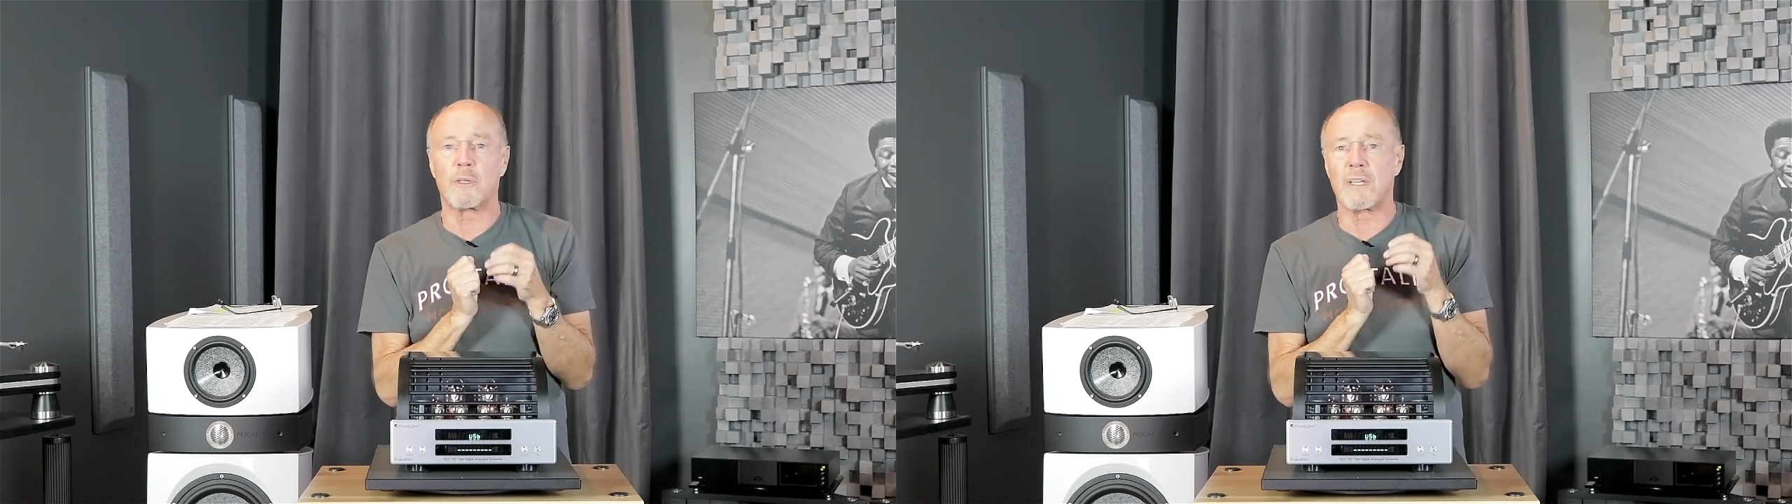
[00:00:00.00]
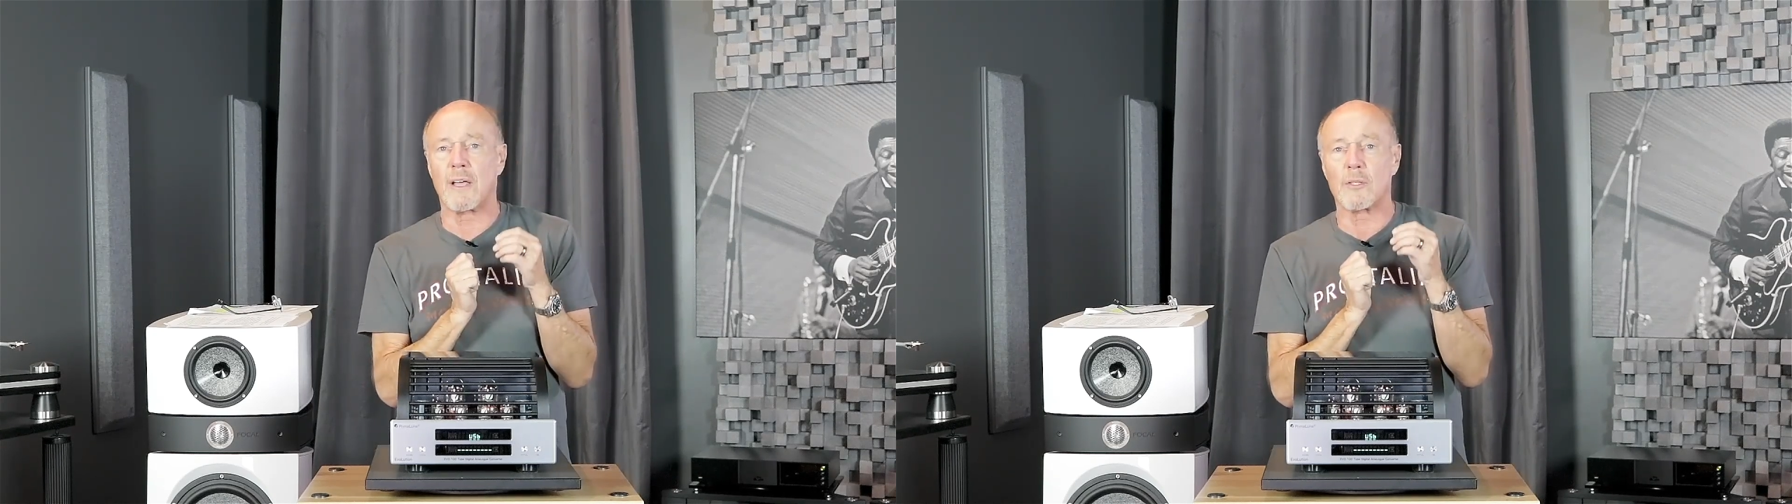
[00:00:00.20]

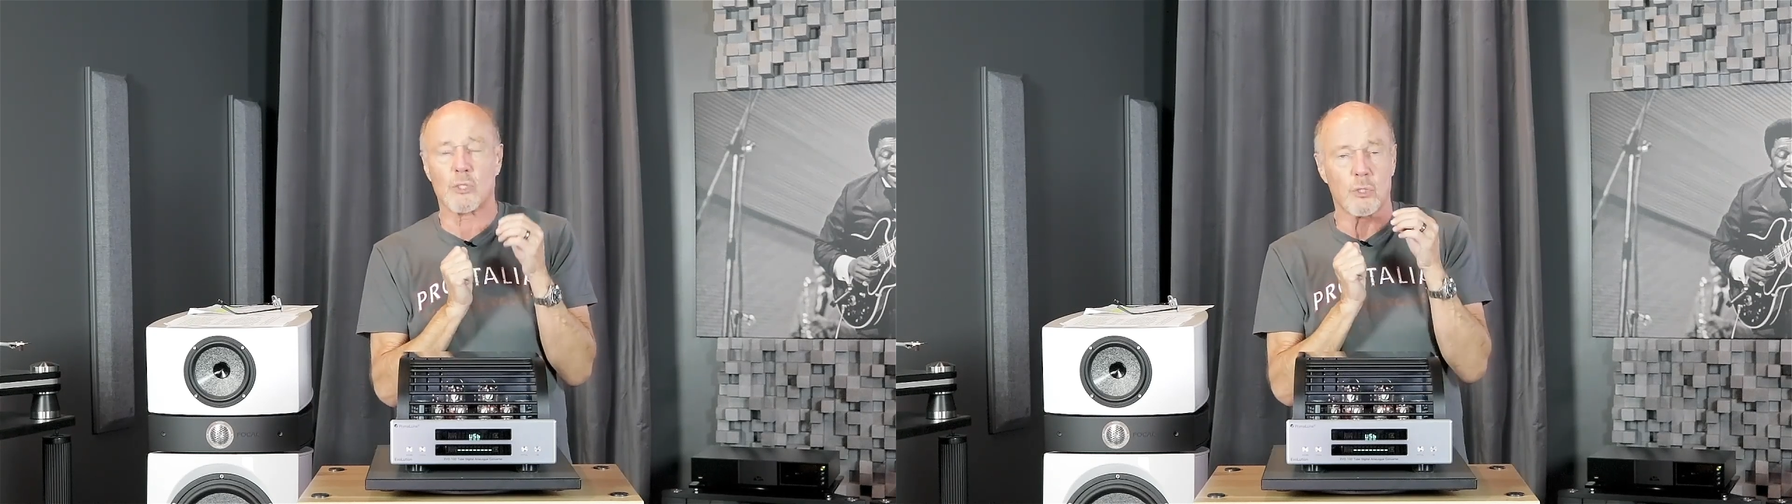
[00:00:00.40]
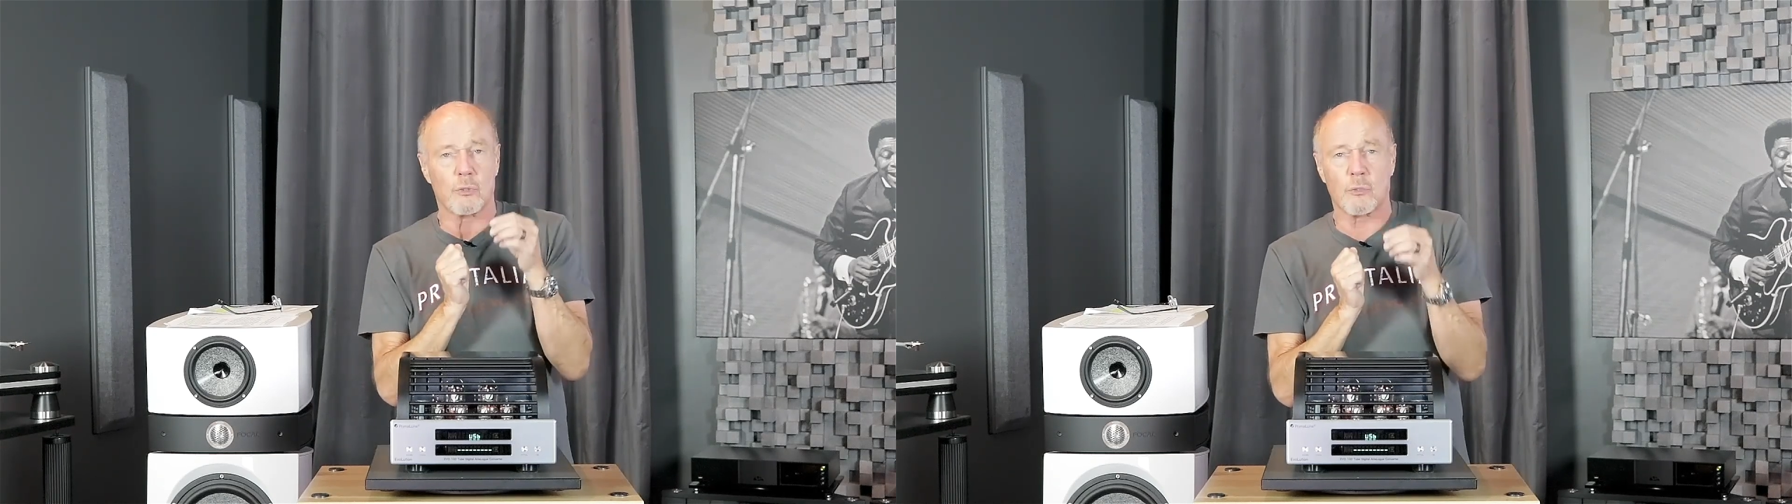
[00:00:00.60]
down the
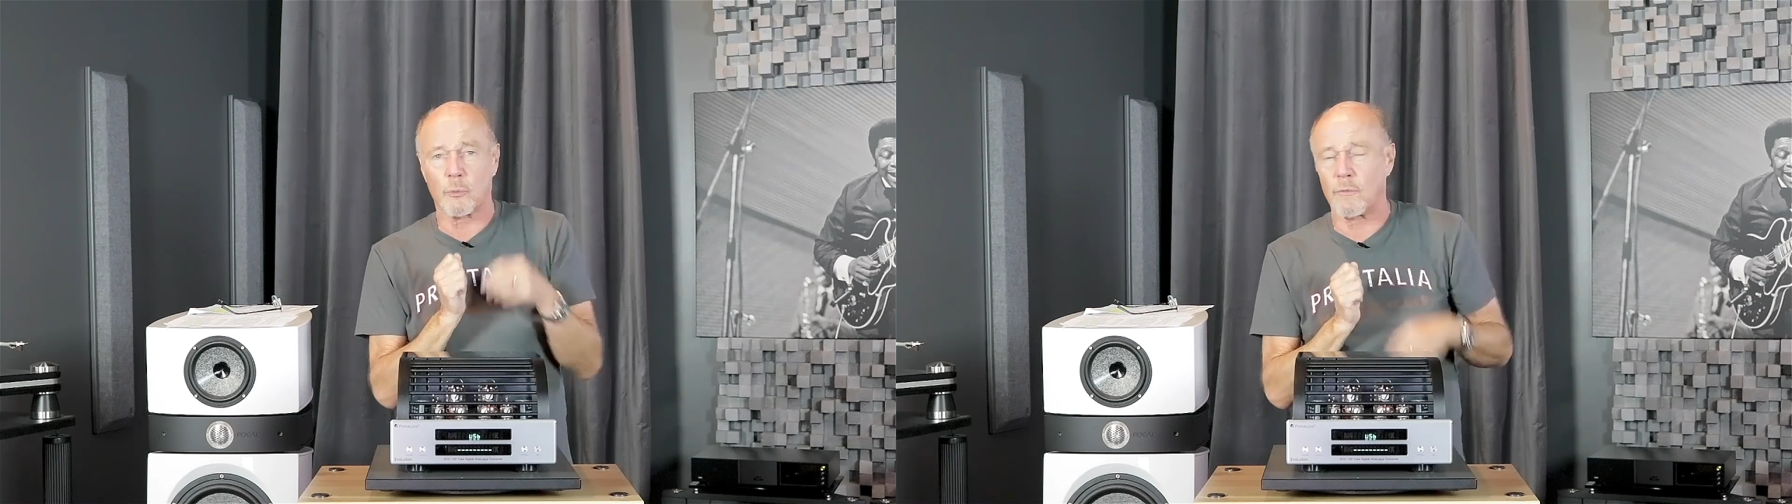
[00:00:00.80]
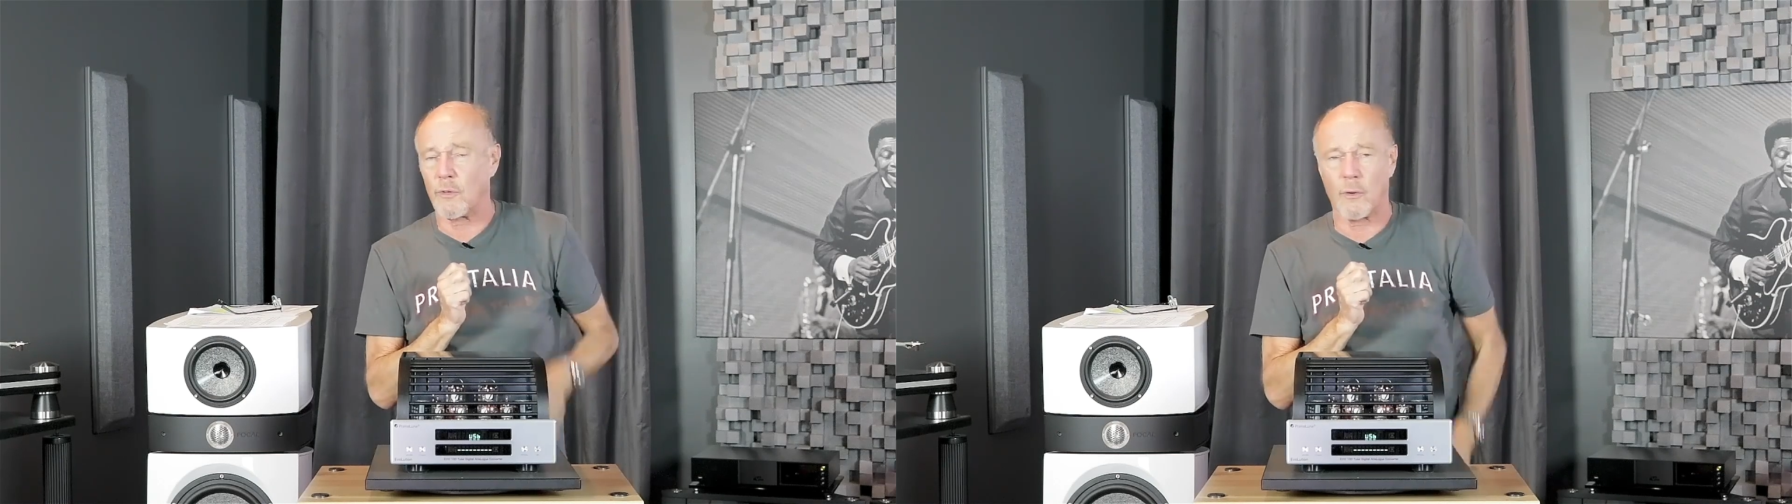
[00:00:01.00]
chute to
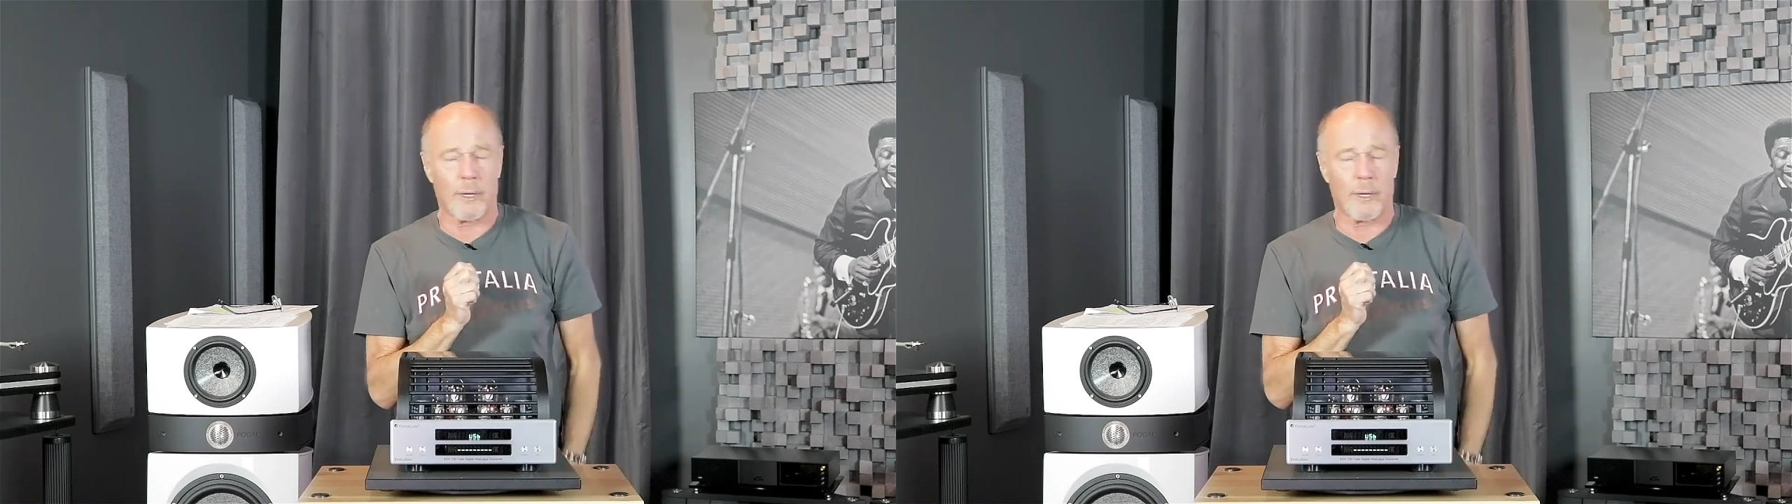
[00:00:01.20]
review